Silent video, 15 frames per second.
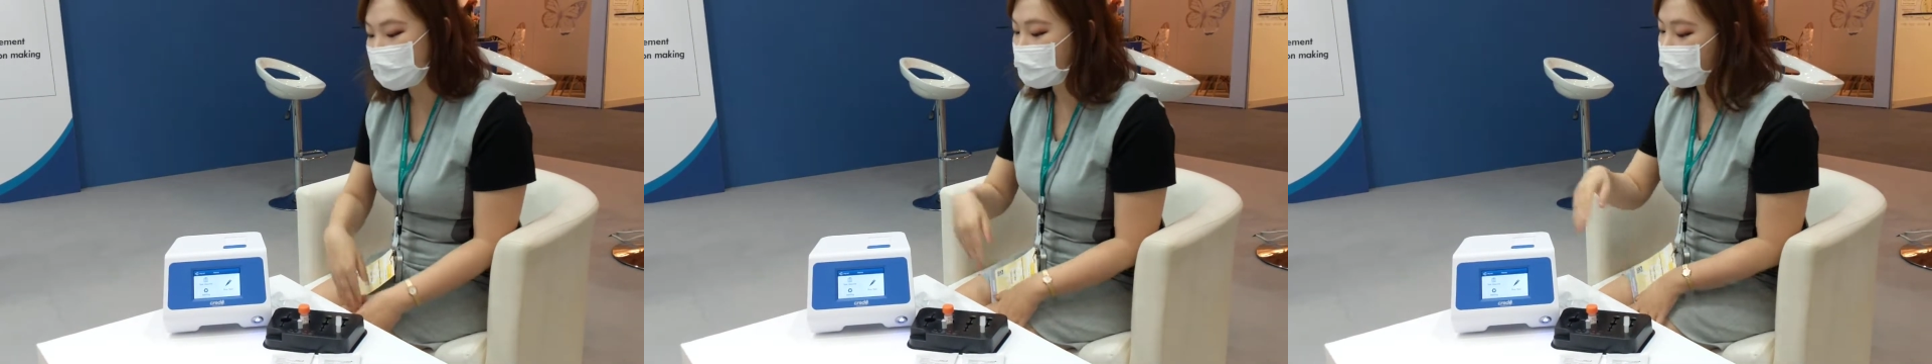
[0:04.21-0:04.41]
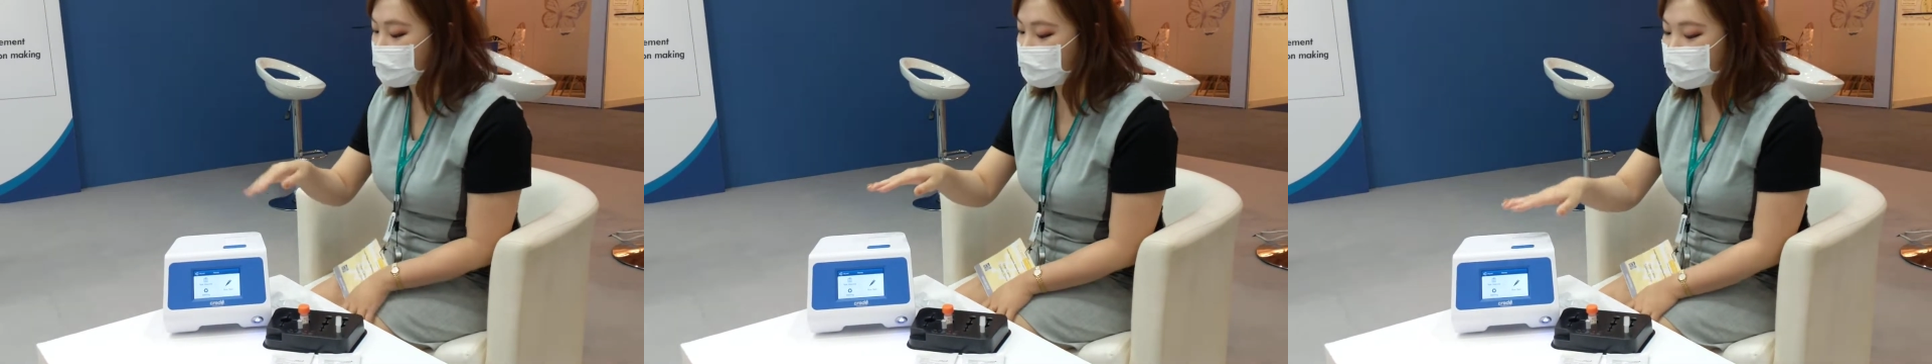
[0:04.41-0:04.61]

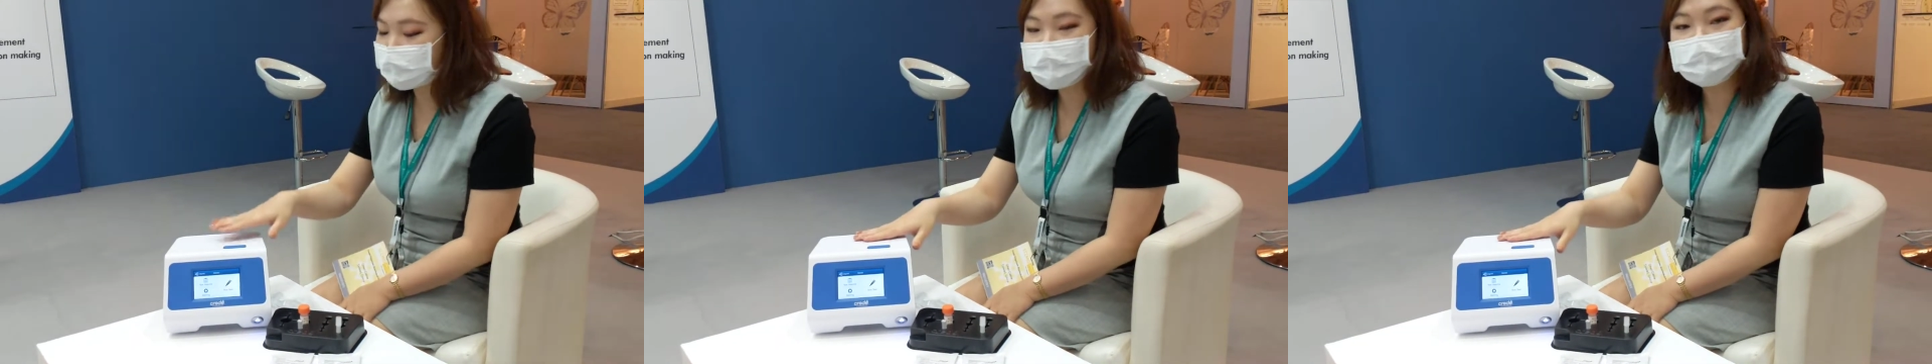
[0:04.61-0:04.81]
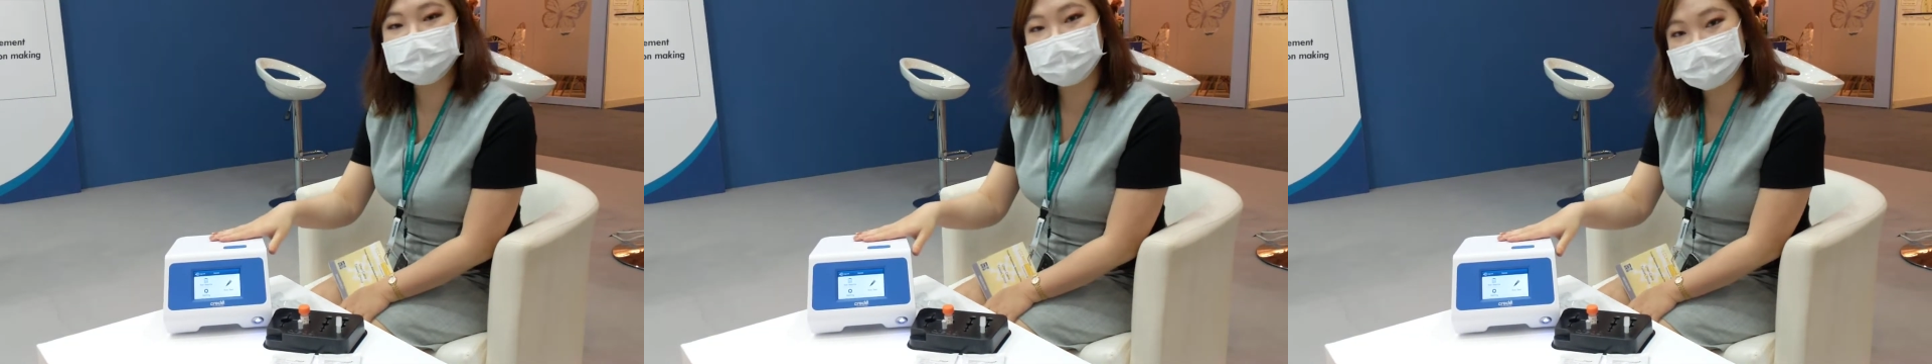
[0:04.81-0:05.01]
and
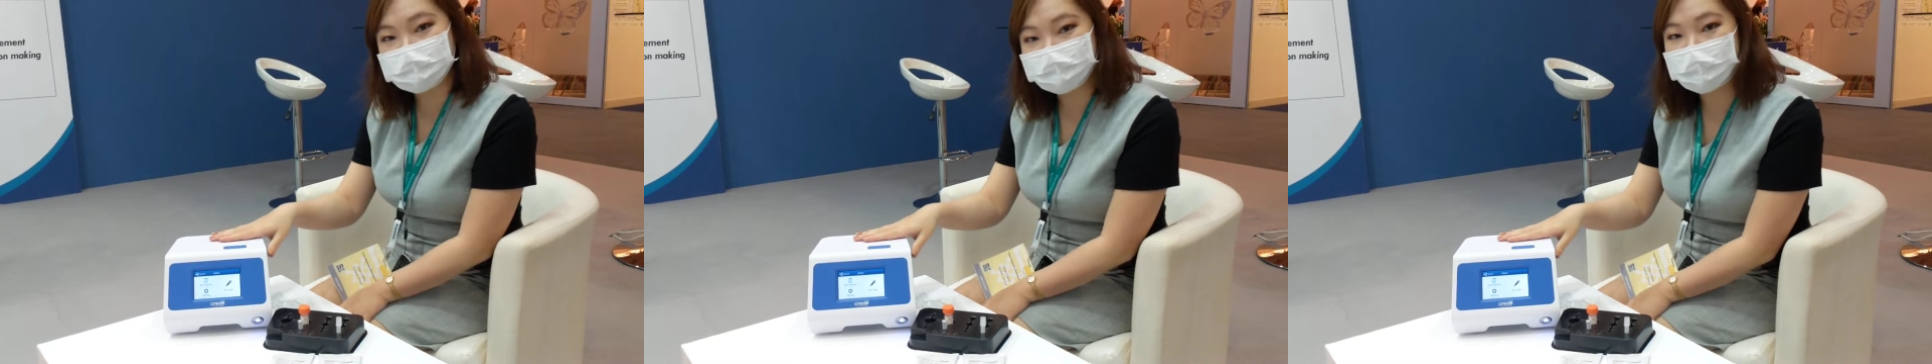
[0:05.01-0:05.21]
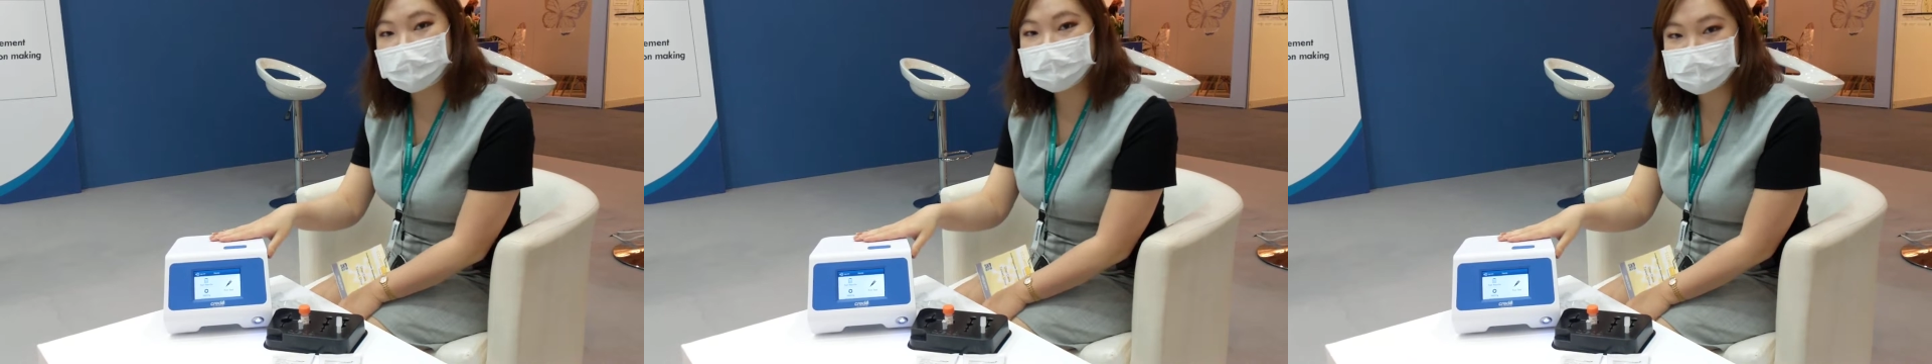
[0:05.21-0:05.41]
this is
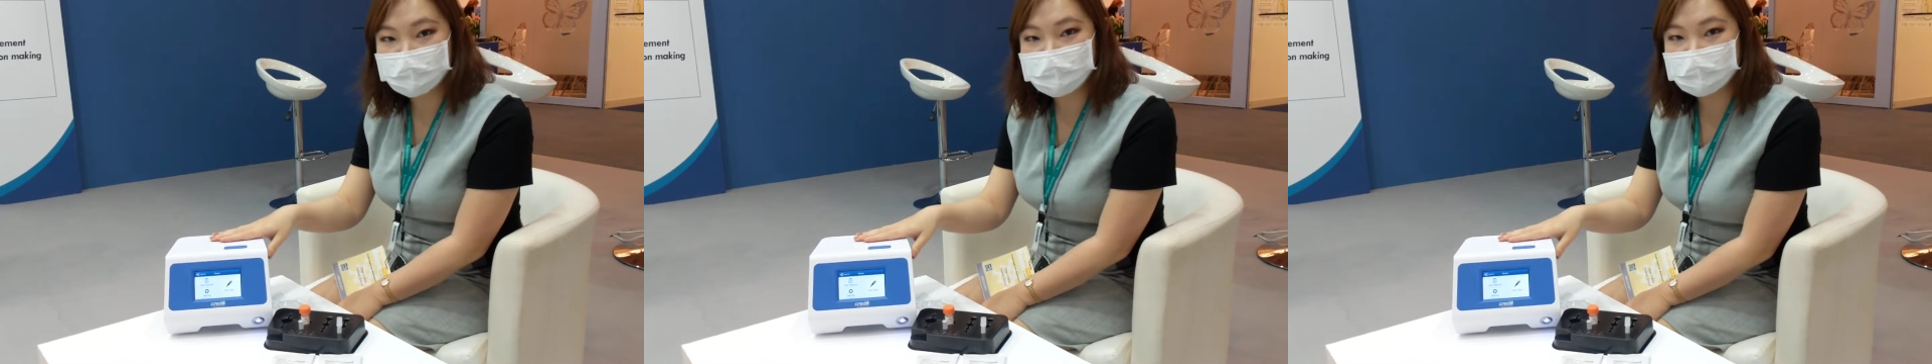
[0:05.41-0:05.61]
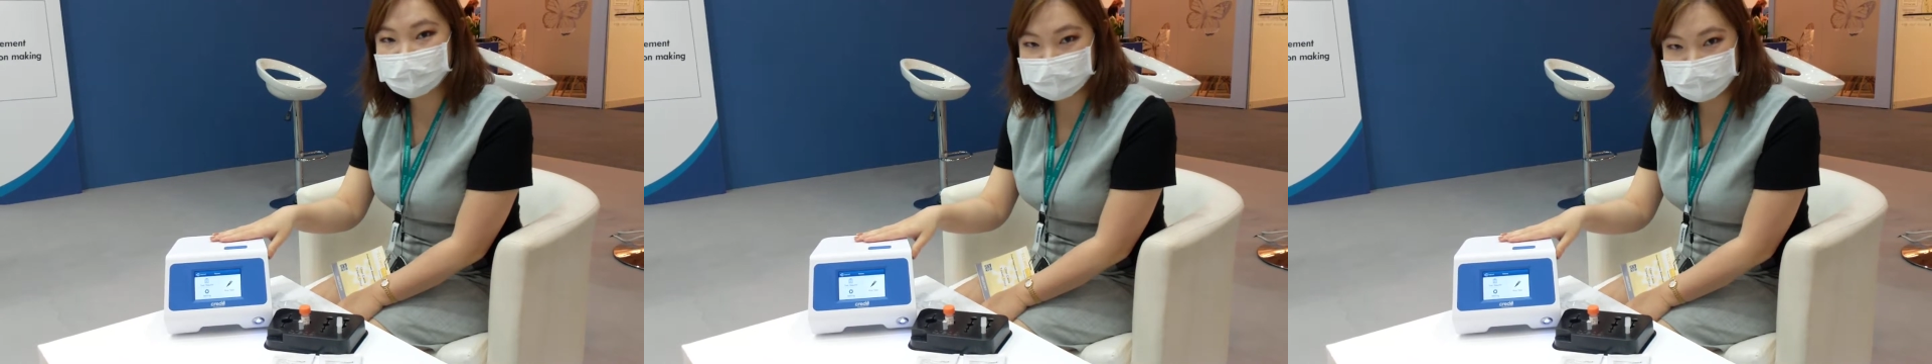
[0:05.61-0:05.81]

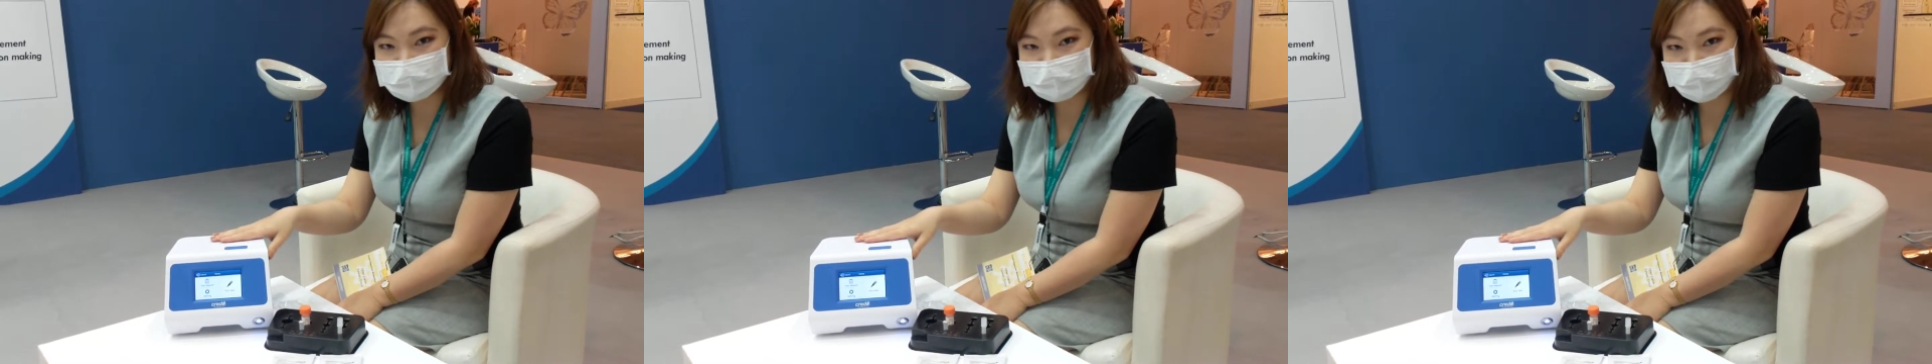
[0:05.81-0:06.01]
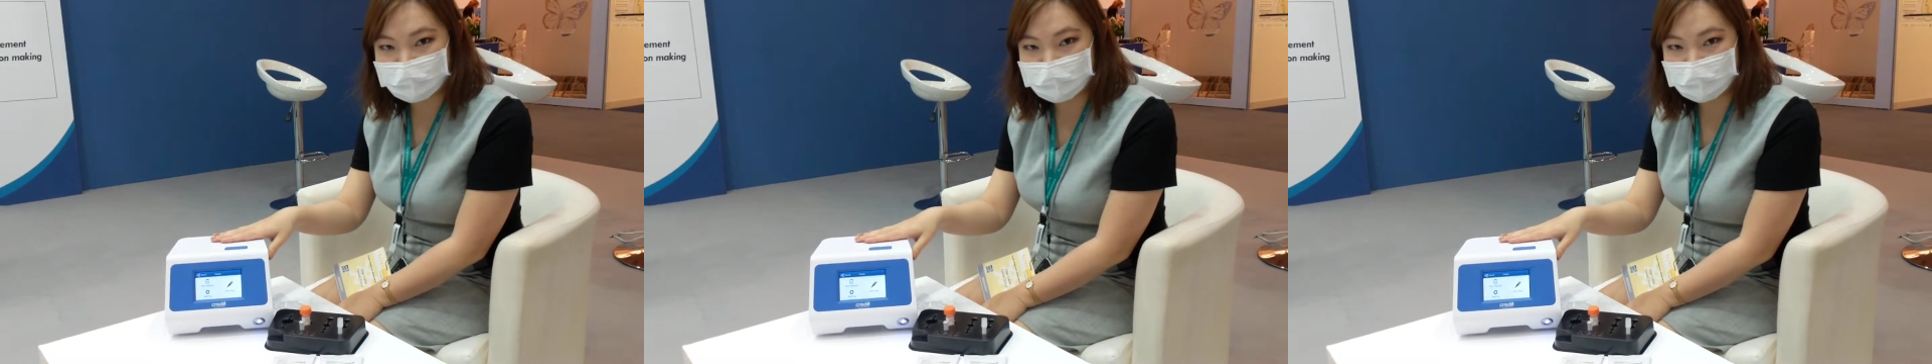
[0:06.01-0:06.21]

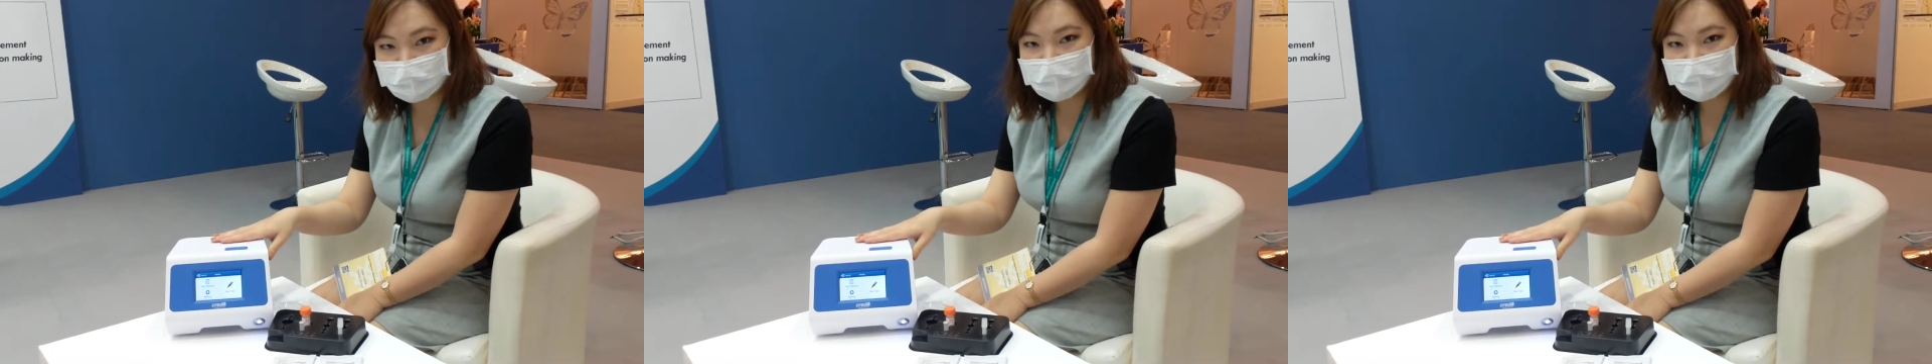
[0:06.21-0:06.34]
VitaPCR,